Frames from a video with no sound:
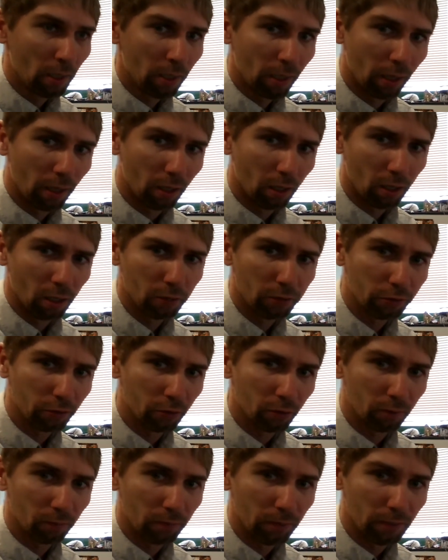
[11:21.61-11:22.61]
And it
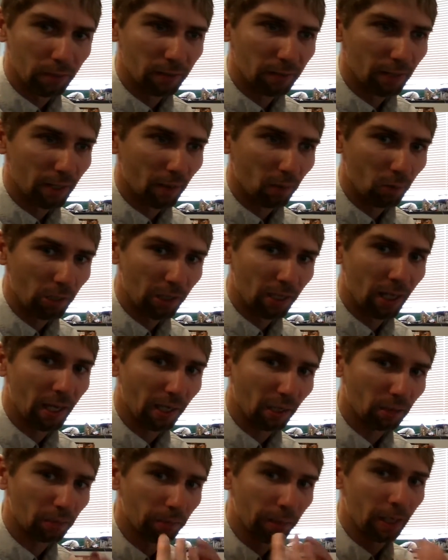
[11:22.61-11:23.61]
also means that we can't
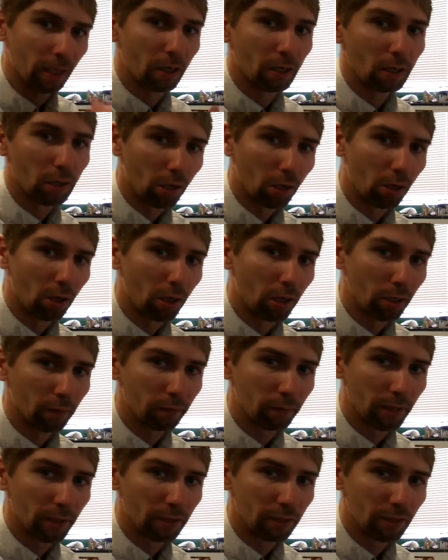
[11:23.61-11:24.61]
compare our
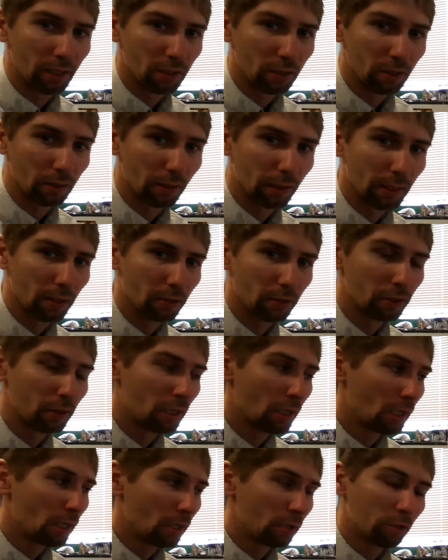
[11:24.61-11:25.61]
vegetation layers
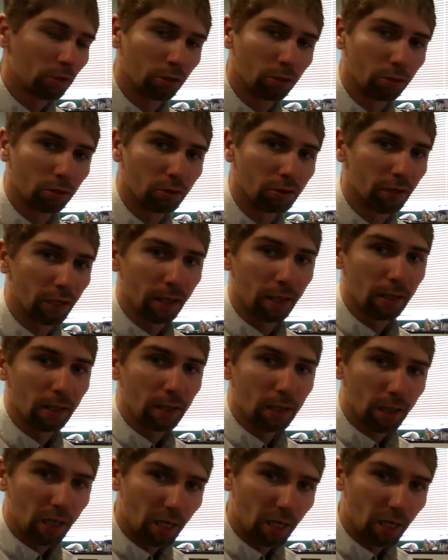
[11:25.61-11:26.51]
to, say,